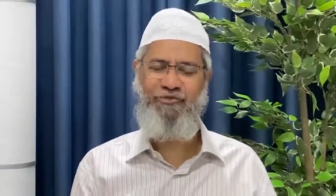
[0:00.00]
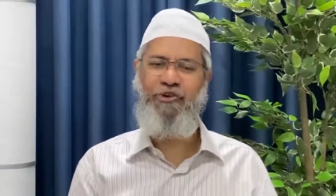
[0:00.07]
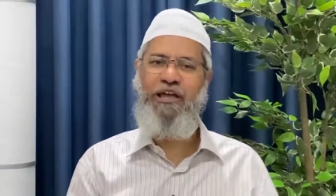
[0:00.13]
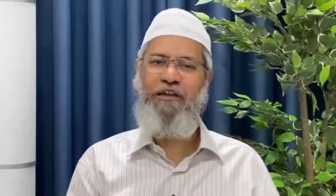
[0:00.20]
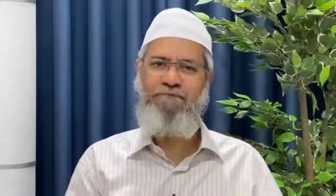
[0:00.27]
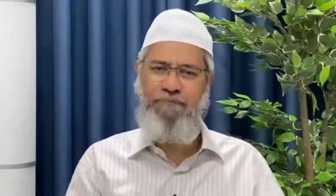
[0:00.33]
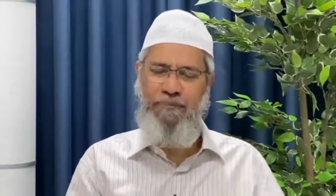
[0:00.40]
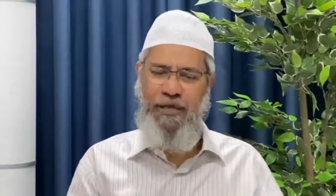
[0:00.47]

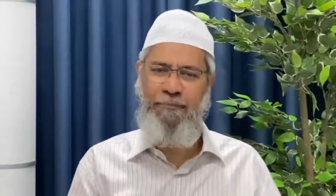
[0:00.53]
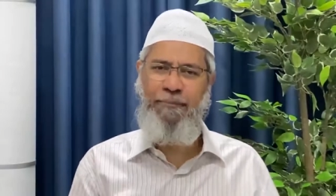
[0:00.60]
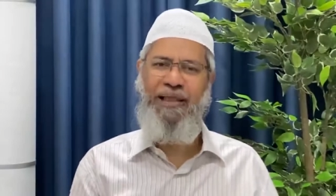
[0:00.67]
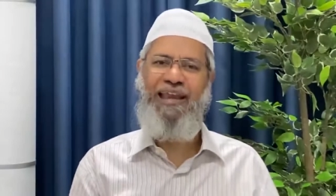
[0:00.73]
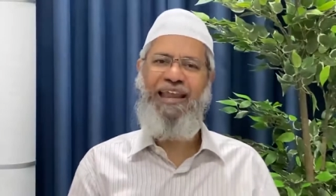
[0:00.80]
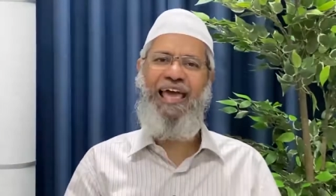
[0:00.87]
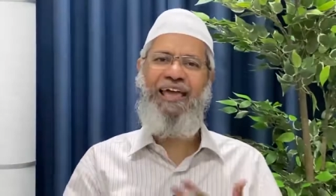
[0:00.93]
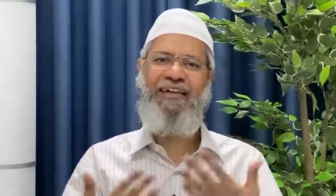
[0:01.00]
So if
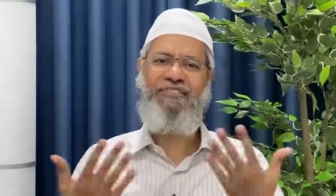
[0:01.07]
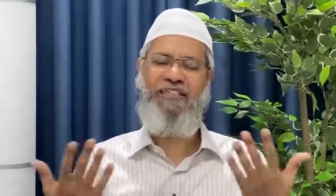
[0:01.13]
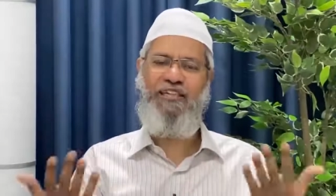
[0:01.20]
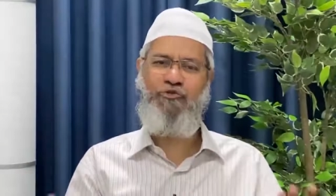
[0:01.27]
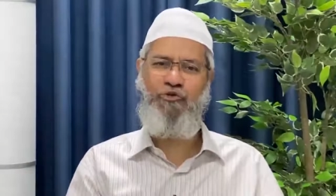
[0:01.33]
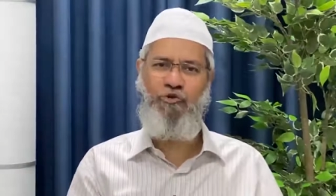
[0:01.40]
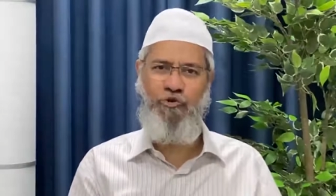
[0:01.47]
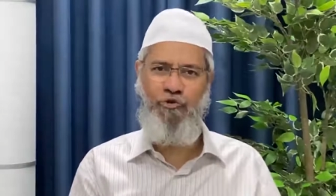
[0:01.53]
people like
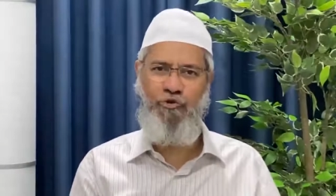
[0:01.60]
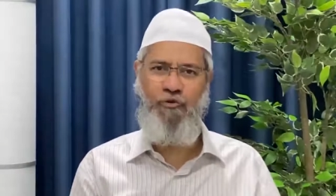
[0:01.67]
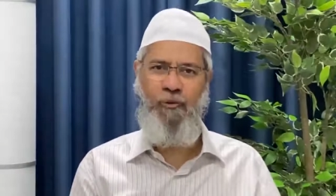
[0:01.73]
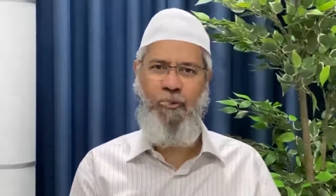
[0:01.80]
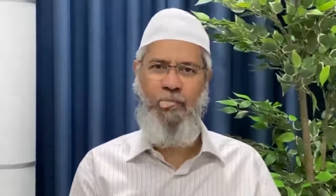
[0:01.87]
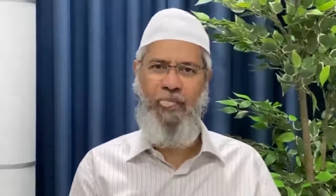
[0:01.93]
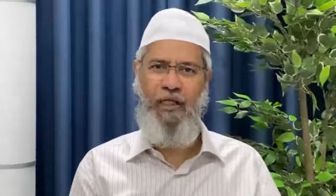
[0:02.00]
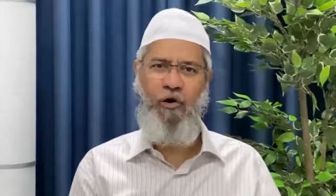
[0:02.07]

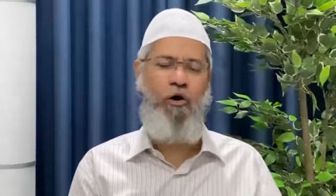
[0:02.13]
Sadhguru